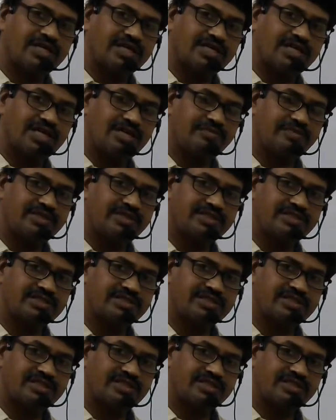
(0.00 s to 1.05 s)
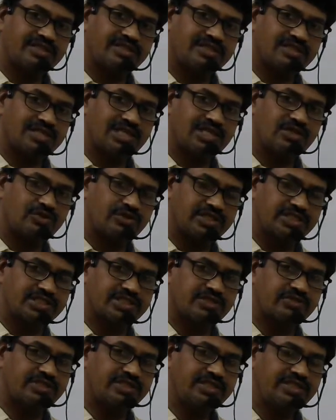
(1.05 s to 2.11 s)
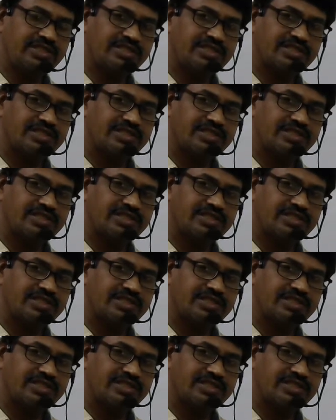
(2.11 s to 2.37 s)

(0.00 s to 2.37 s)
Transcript: elements till now discovered,